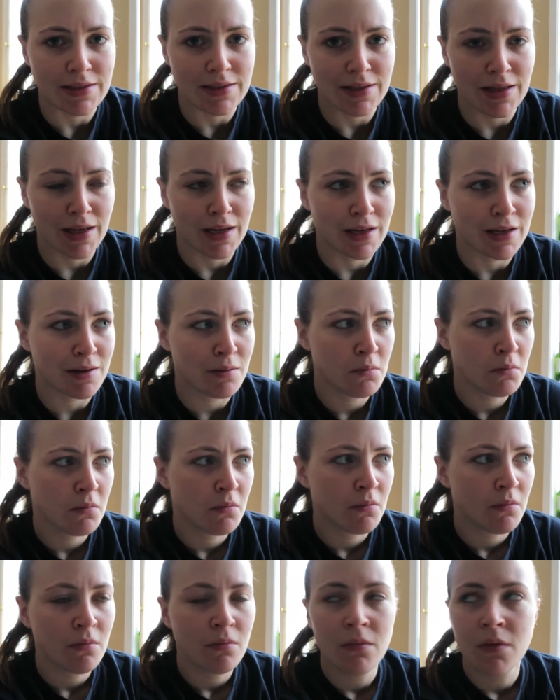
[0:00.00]
It's like
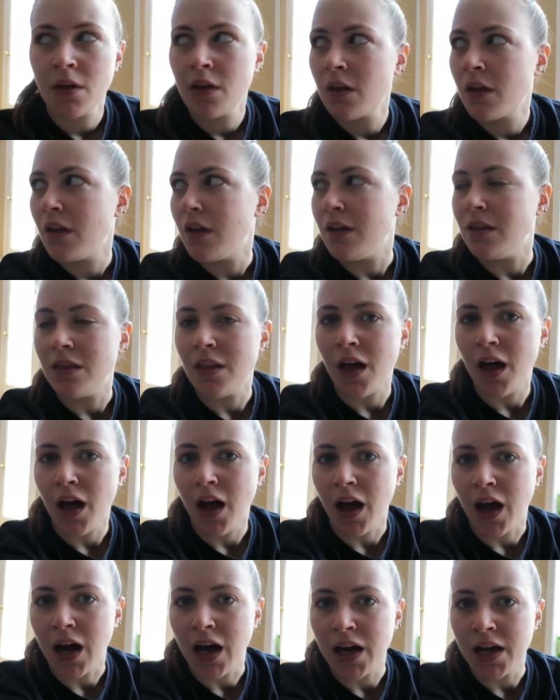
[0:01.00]
in the
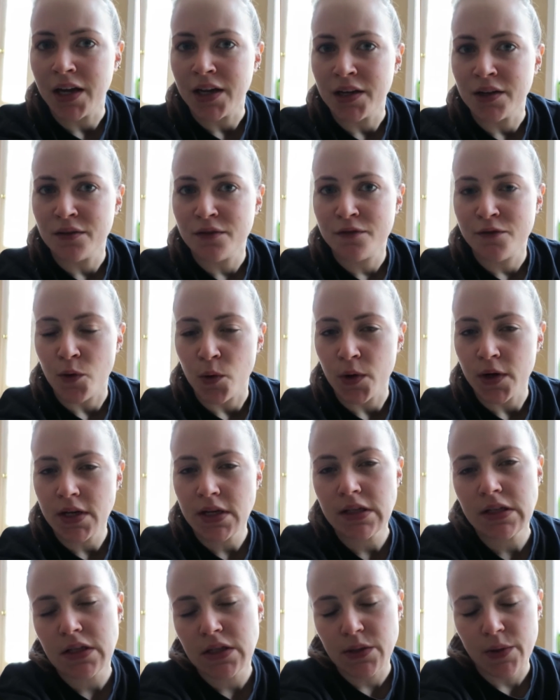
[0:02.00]
high
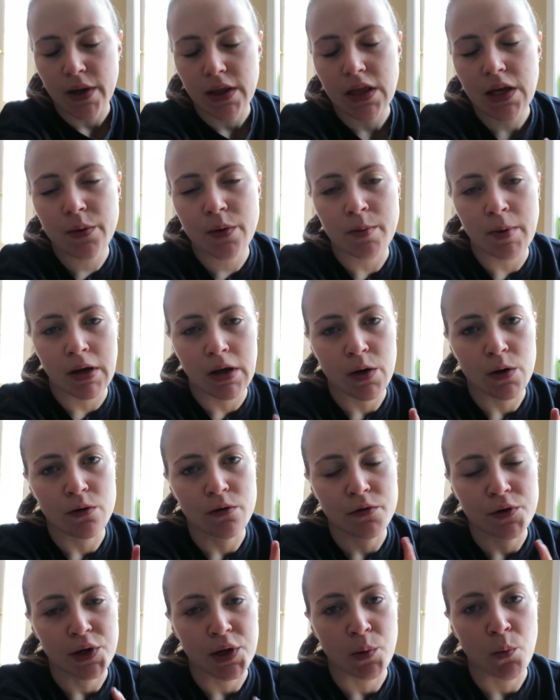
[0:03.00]
40s, so I think we might go
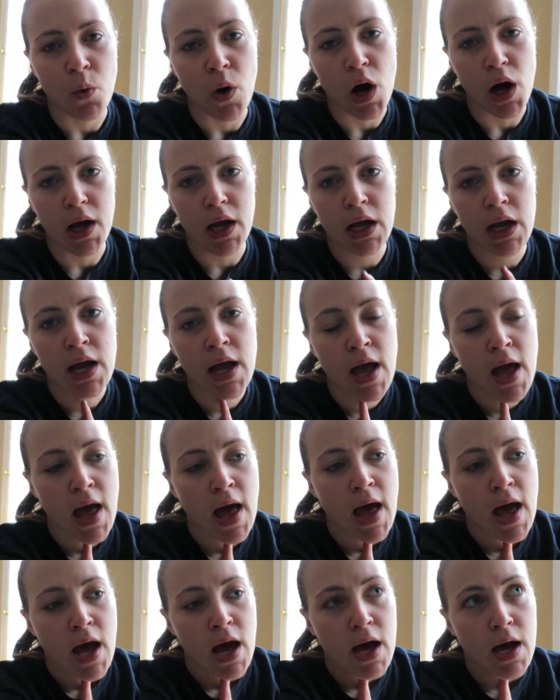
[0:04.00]
for a walk
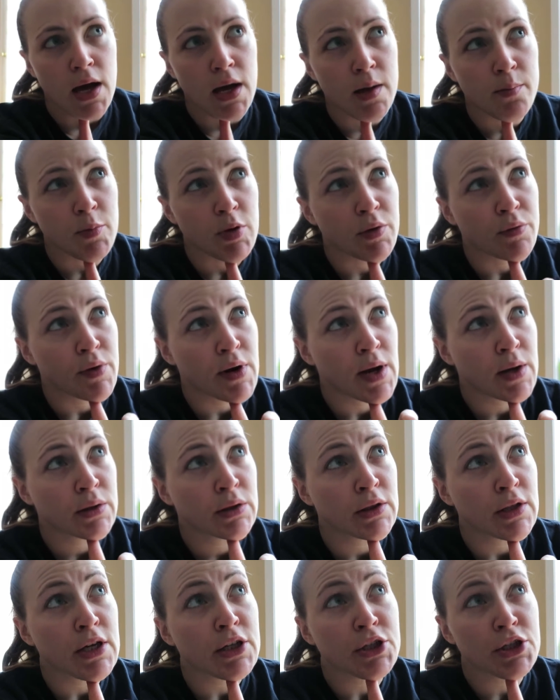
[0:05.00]
um,
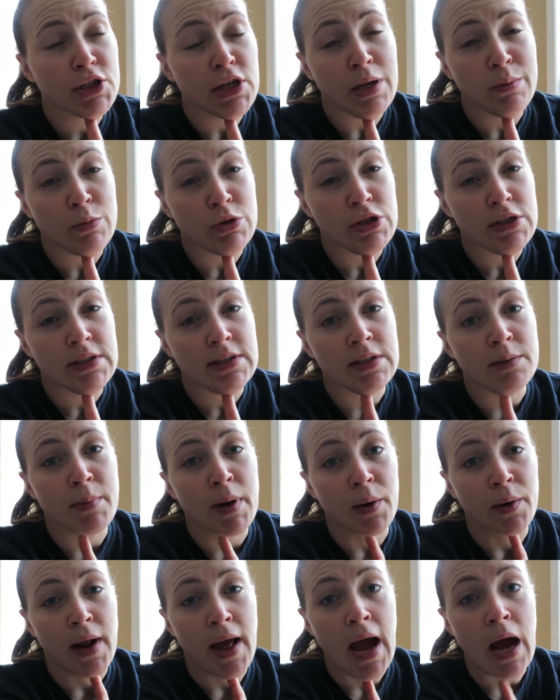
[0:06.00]
around lunchtime, which is in
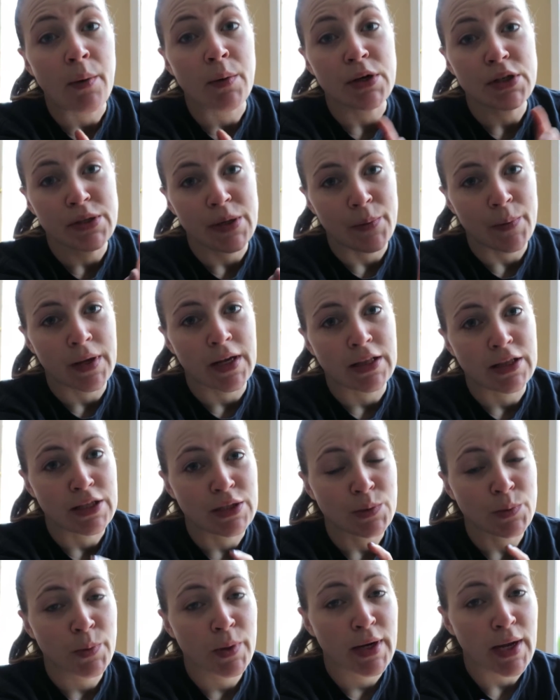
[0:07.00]
about an hour. So I want to get
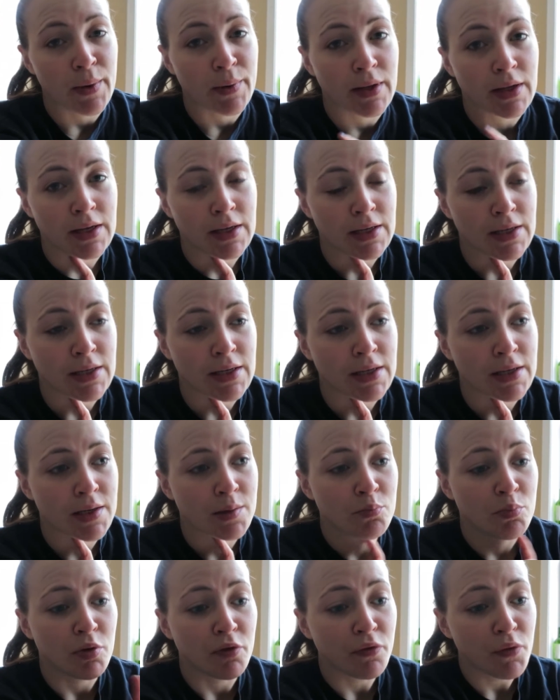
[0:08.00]
this workout in
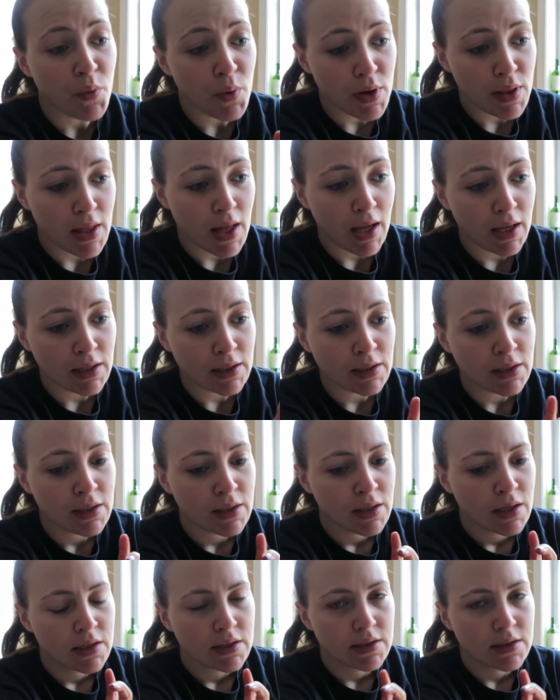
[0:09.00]
before then.